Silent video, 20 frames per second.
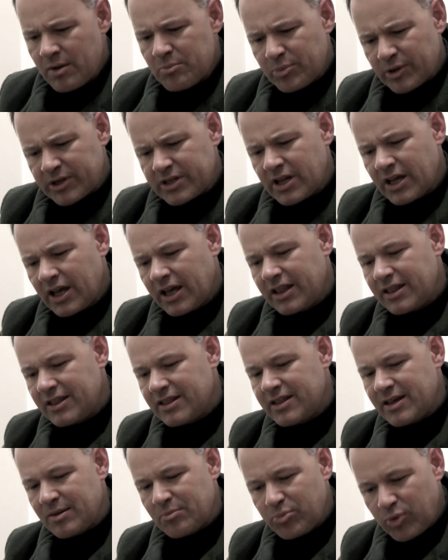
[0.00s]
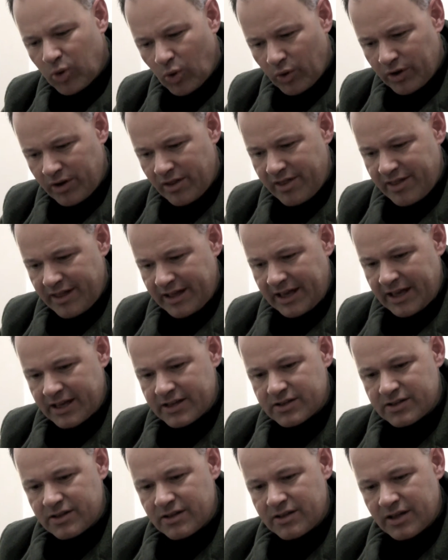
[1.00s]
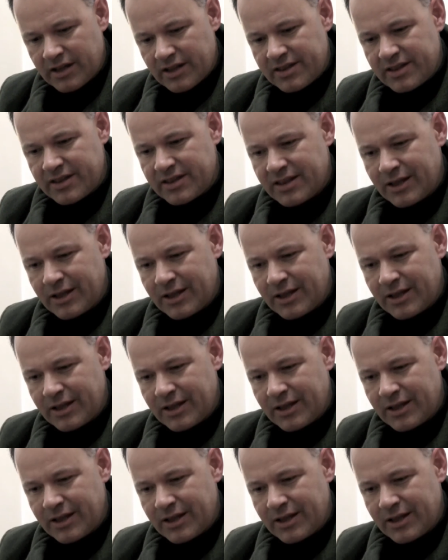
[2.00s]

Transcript: But the important thing is that